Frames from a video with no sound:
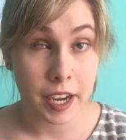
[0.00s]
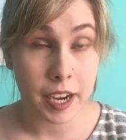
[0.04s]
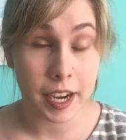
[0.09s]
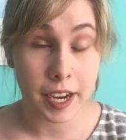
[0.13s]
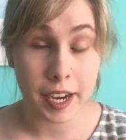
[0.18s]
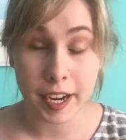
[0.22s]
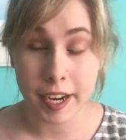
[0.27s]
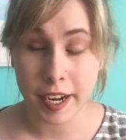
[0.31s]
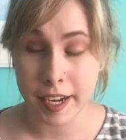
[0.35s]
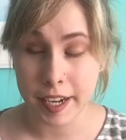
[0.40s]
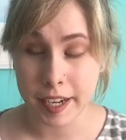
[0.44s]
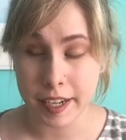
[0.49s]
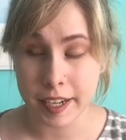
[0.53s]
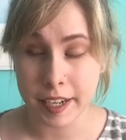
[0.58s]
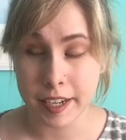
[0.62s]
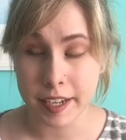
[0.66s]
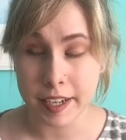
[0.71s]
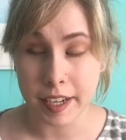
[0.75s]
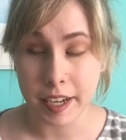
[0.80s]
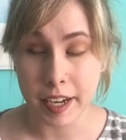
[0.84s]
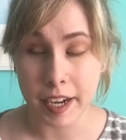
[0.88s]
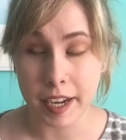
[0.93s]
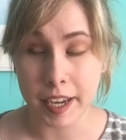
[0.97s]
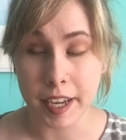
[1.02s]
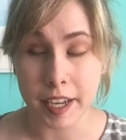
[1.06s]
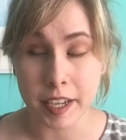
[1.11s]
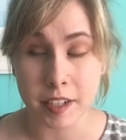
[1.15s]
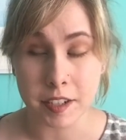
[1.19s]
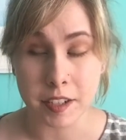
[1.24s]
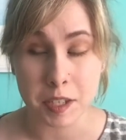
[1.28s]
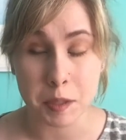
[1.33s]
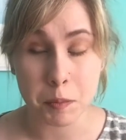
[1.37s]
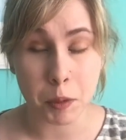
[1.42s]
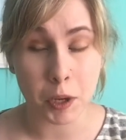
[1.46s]
And I had
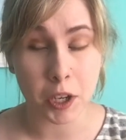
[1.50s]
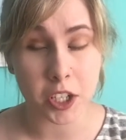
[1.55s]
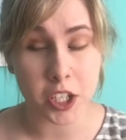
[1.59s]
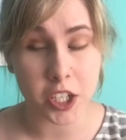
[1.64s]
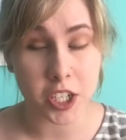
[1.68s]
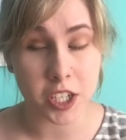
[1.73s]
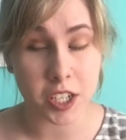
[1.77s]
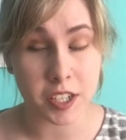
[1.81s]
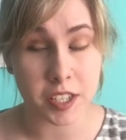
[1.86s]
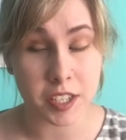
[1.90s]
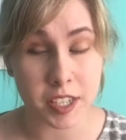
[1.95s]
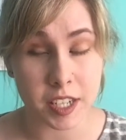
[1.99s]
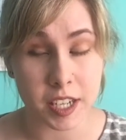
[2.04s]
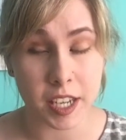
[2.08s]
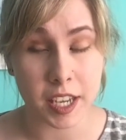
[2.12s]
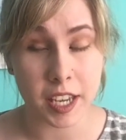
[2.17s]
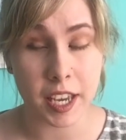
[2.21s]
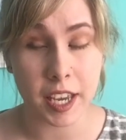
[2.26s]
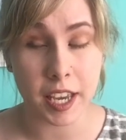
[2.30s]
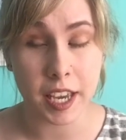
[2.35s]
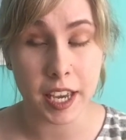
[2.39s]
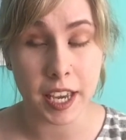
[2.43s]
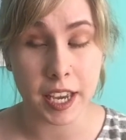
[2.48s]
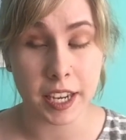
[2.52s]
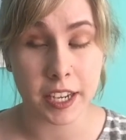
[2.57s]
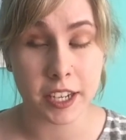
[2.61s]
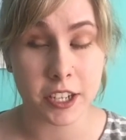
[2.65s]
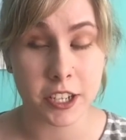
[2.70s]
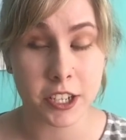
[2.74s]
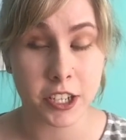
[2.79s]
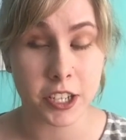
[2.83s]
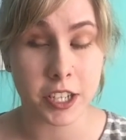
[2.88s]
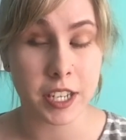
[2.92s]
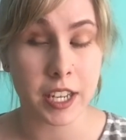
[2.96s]
just purchased it,
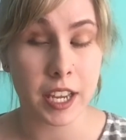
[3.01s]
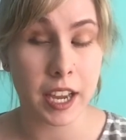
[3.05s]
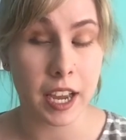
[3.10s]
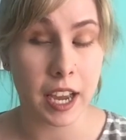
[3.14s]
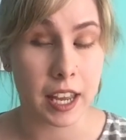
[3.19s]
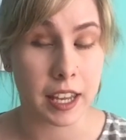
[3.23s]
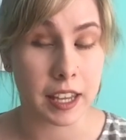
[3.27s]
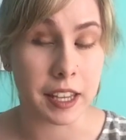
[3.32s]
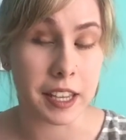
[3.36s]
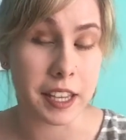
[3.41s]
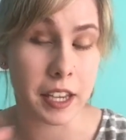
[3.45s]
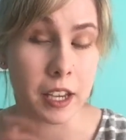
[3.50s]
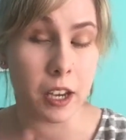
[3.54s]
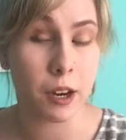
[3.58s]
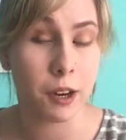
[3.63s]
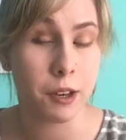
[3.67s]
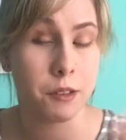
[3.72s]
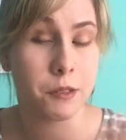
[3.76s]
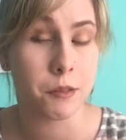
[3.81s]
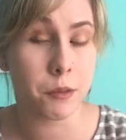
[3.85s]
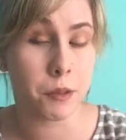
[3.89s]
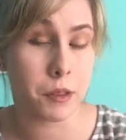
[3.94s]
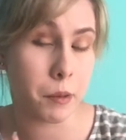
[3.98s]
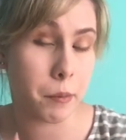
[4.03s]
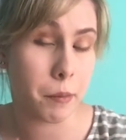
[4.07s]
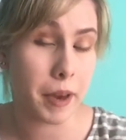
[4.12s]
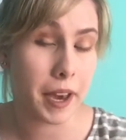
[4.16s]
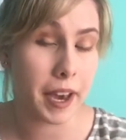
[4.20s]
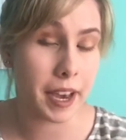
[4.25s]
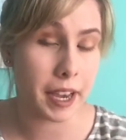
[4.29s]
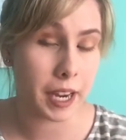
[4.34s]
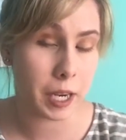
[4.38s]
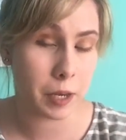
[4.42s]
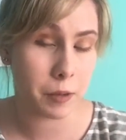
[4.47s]
and she had, like, gone through the
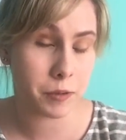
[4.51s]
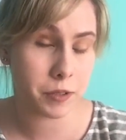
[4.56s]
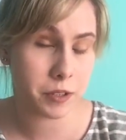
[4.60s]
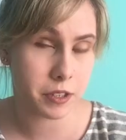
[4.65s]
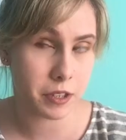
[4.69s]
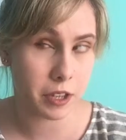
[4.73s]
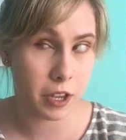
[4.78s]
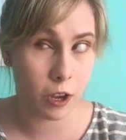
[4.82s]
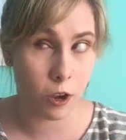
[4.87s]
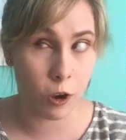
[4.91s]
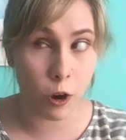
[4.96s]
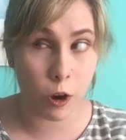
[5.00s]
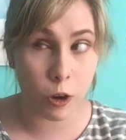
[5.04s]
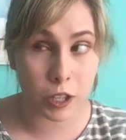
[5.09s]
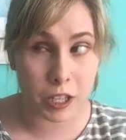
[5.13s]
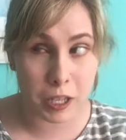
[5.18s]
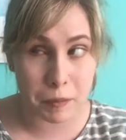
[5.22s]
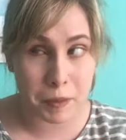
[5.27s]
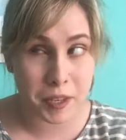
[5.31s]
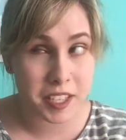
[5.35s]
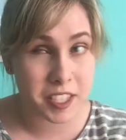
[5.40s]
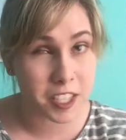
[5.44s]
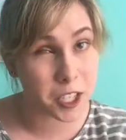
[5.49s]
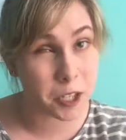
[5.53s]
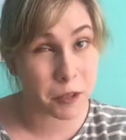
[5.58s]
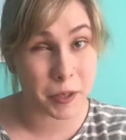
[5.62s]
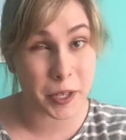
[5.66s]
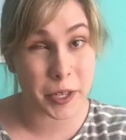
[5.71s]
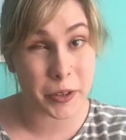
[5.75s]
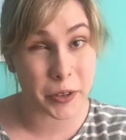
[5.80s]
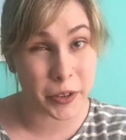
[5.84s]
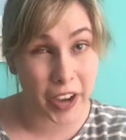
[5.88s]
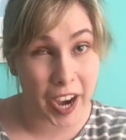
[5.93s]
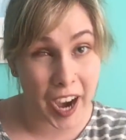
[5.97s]
bag and was like, oh, let me see what
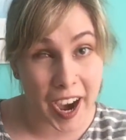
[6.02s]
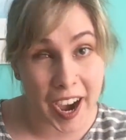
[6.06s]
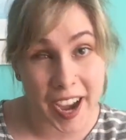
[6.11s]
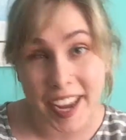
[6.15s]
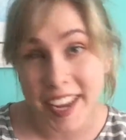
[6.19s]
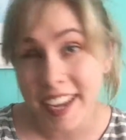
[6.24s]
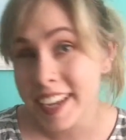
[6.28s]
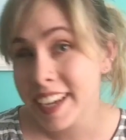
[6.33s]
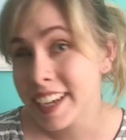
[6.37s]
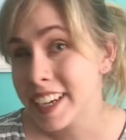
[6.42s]
you got.